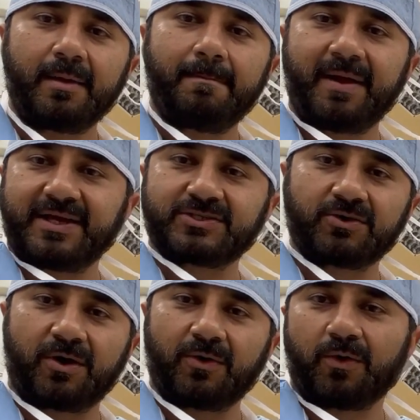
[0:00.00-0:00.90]
based
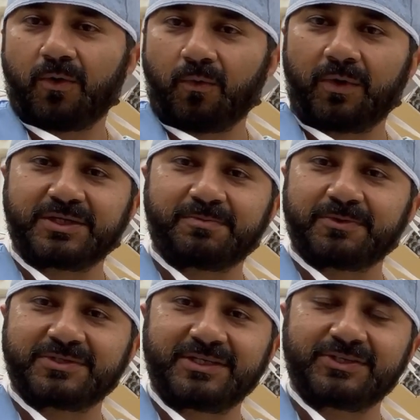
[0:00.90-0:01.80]
on what
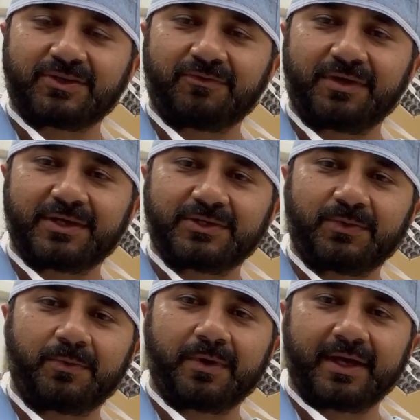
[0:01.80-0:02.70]
procedure we are
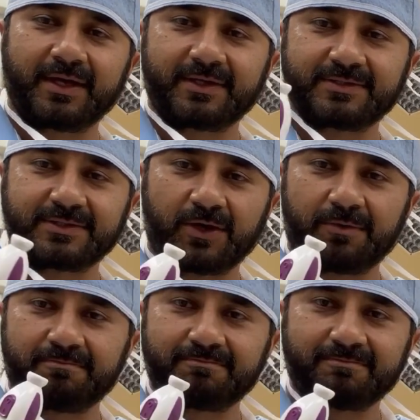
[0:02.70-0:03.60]
doing.
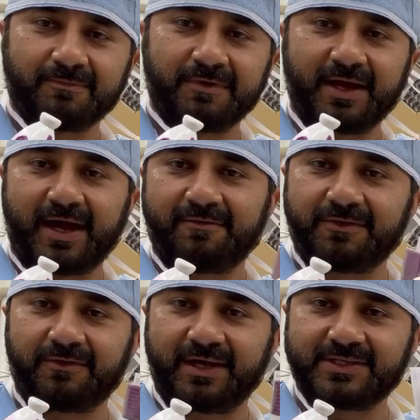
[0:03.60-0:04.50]
So we have the
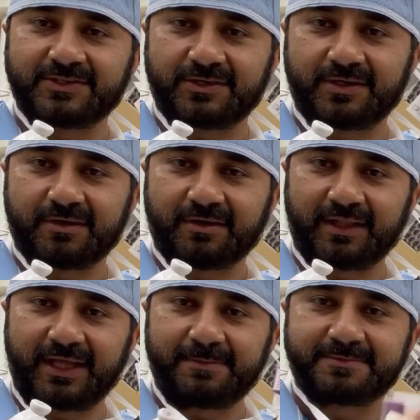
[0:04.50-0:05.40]
razor,
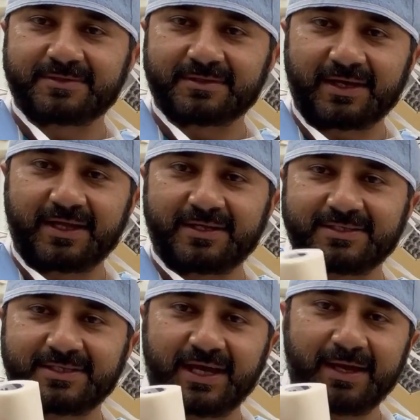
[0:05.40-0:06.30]
clips, and the
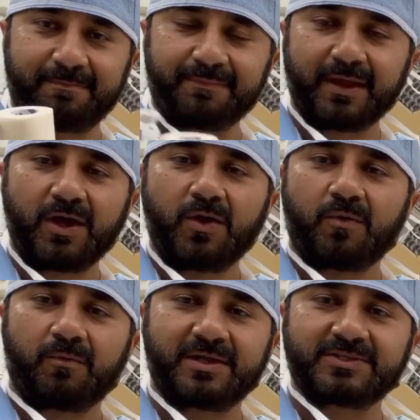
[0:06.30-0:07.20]
tape.
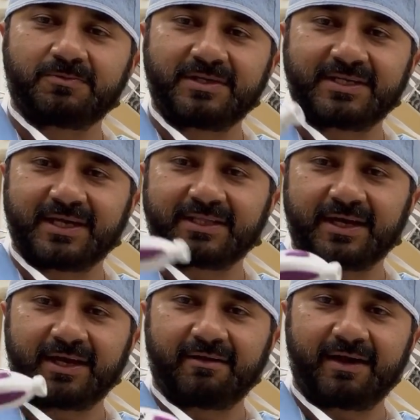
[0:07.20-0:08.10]
Once we take the
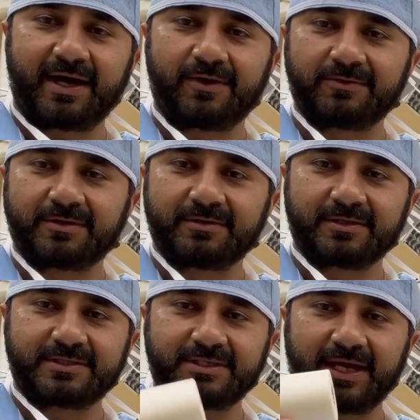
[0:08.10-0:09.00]
hair out, the
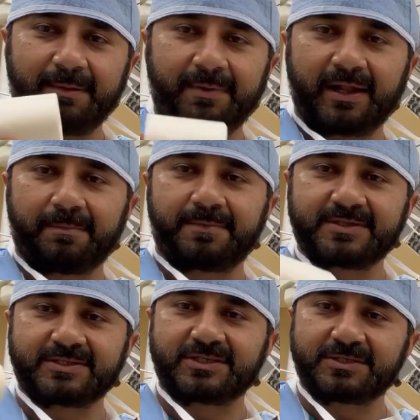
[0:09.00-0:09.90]
tape helps
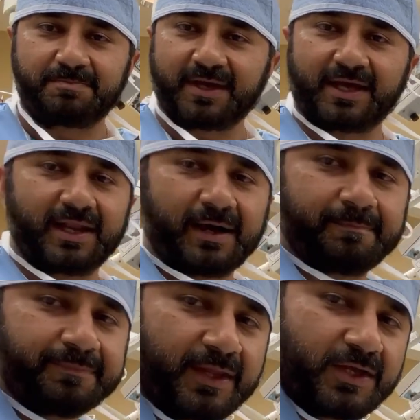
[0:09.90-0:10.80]
us just pick it
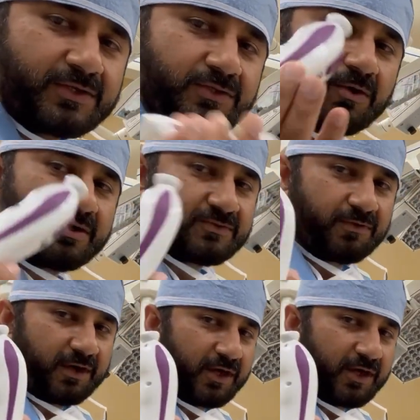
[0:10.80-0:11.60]
up. So it's very